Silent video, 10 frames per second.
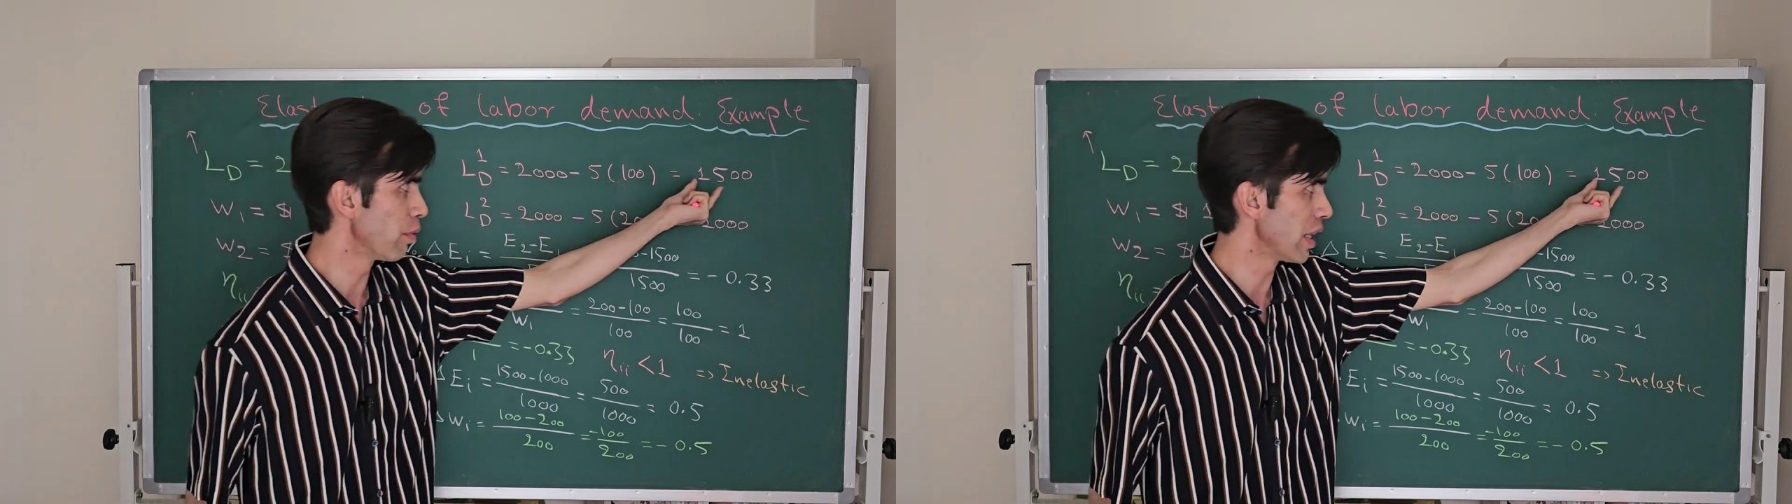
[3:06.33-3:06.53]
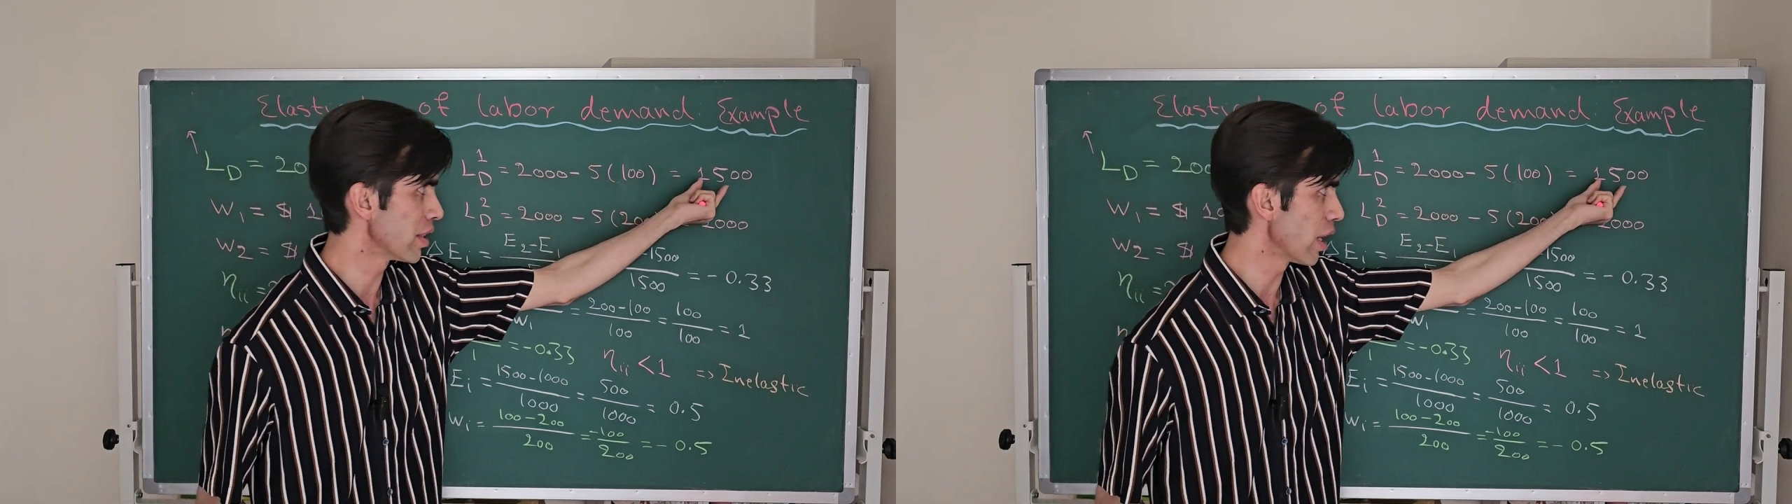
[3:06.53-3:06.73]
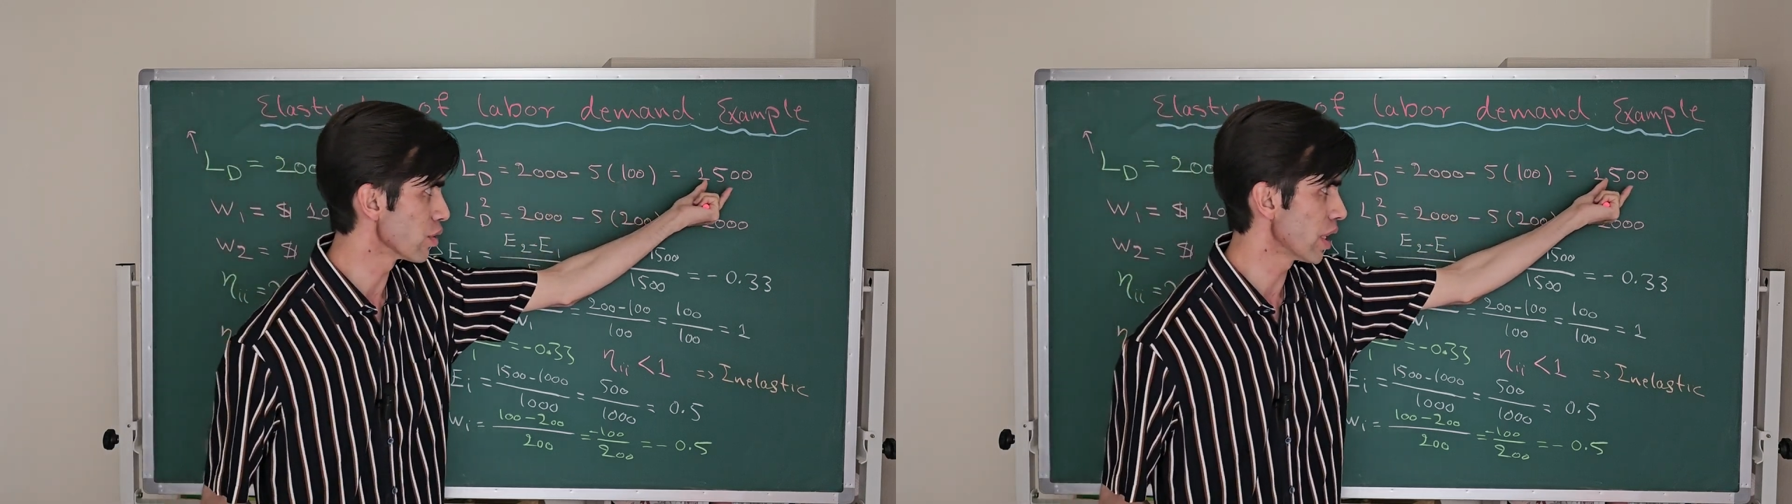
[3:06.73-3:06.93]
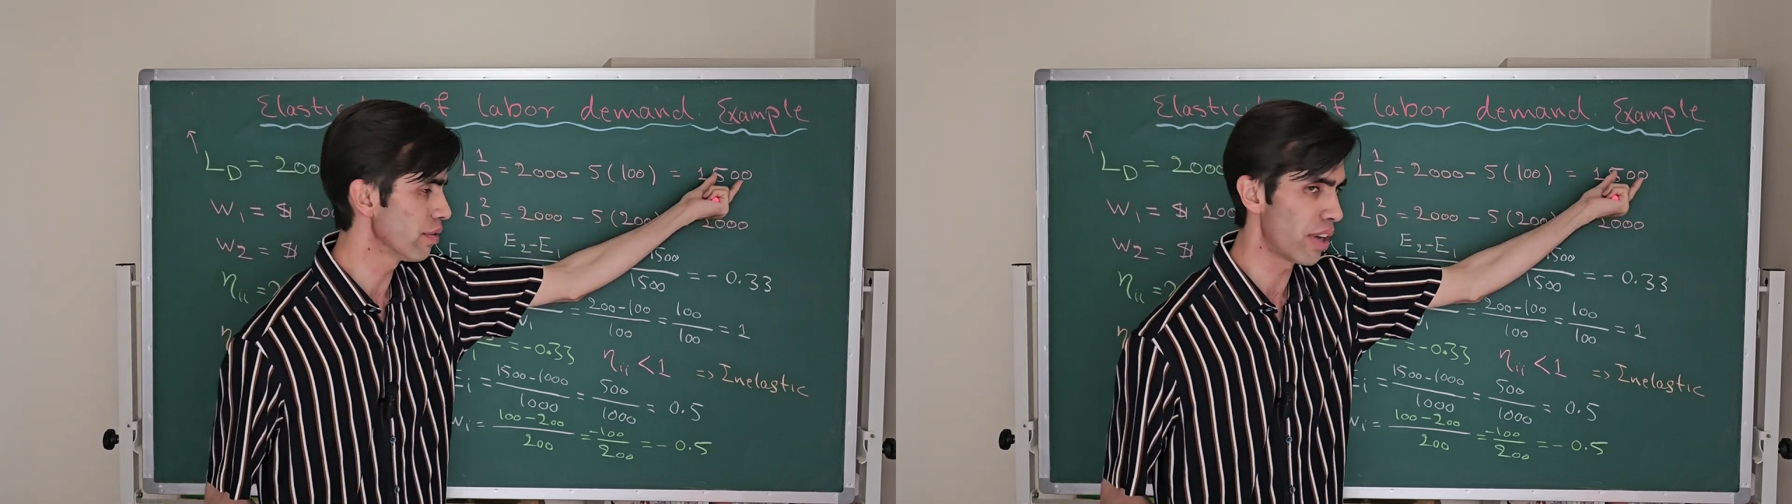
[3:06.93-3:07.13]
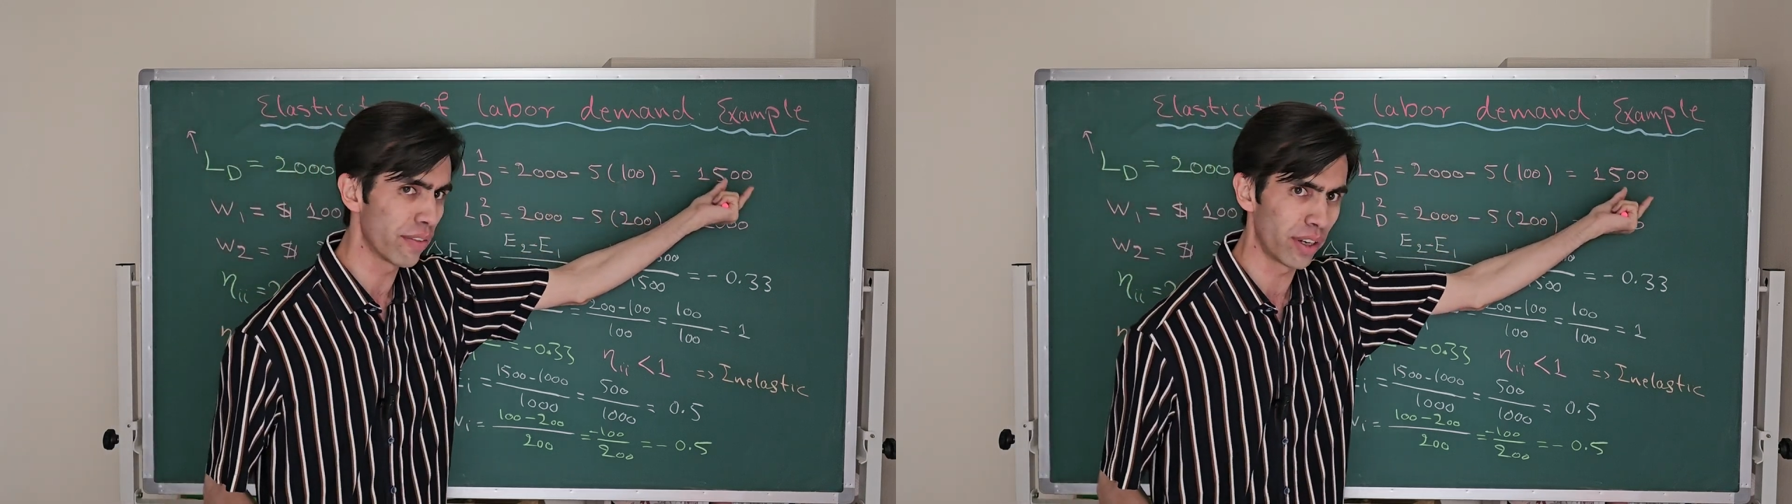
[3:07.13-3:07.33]

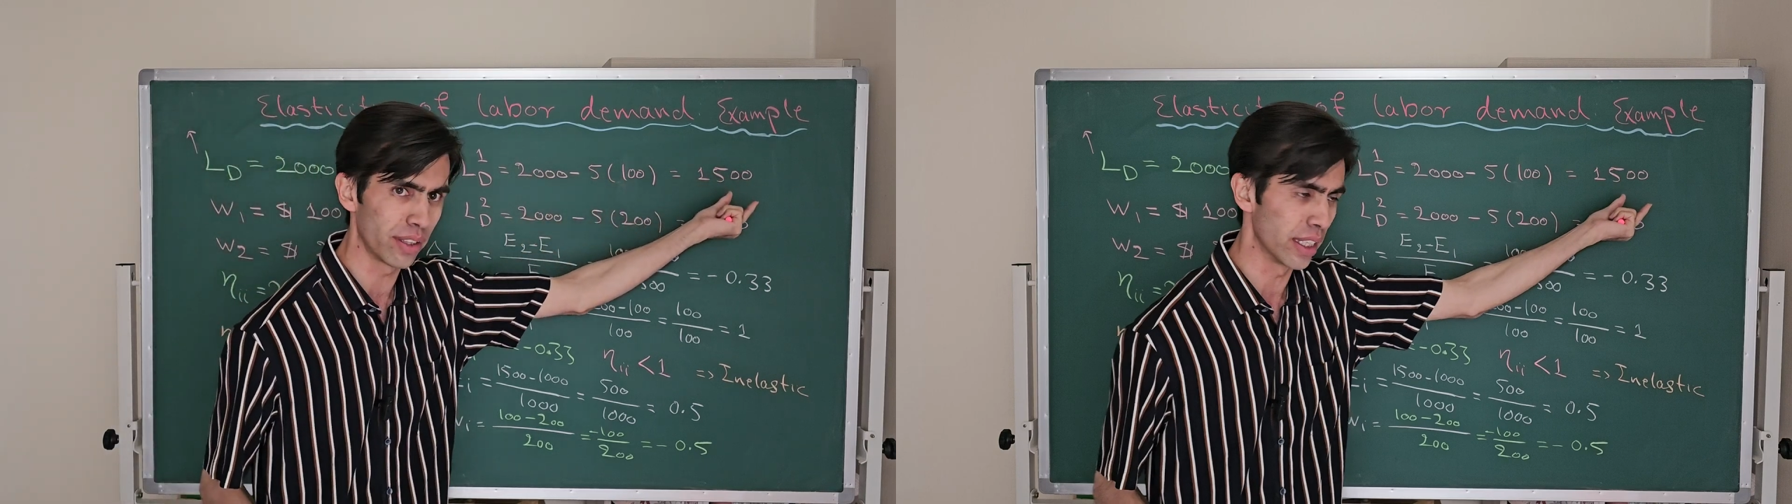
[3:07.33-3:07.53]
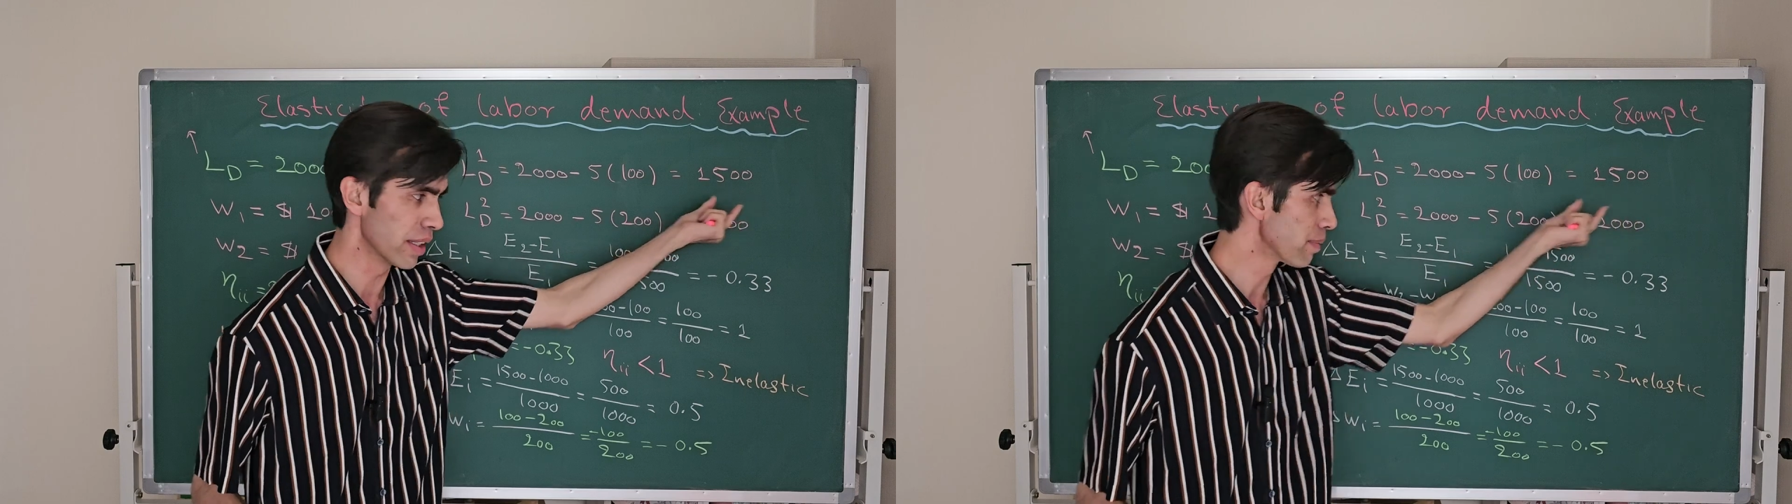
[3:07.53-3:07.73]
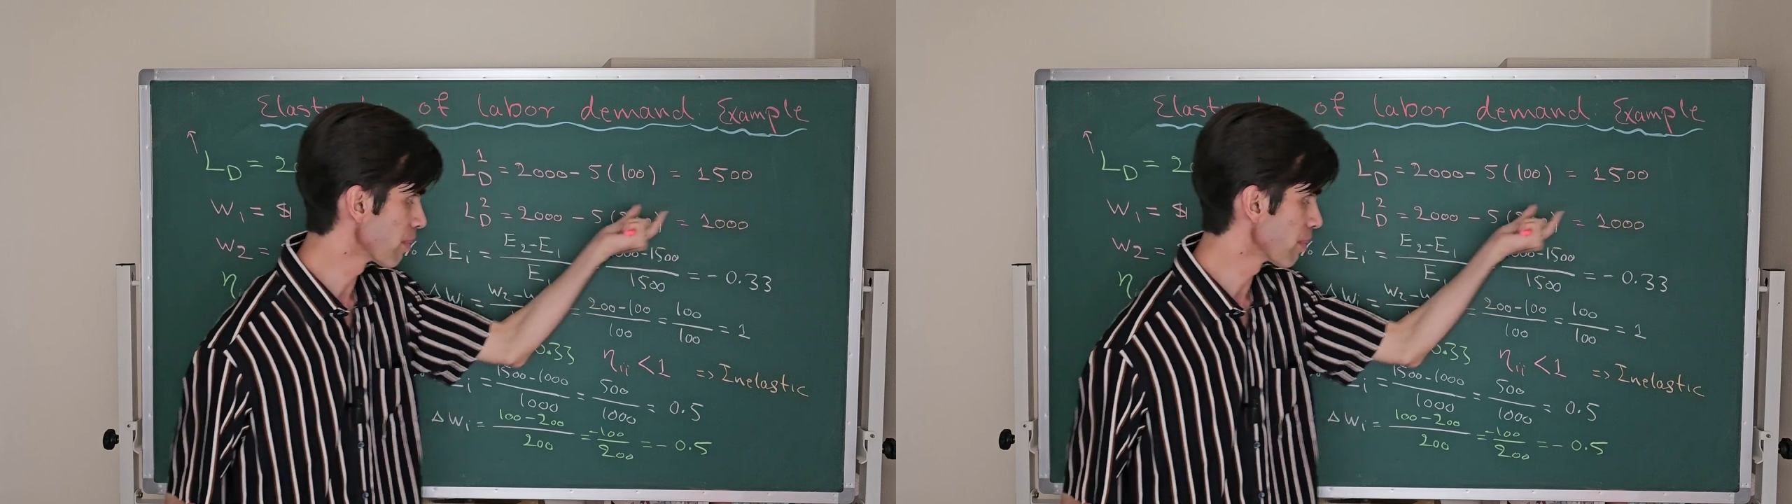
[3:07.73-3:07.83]
1500.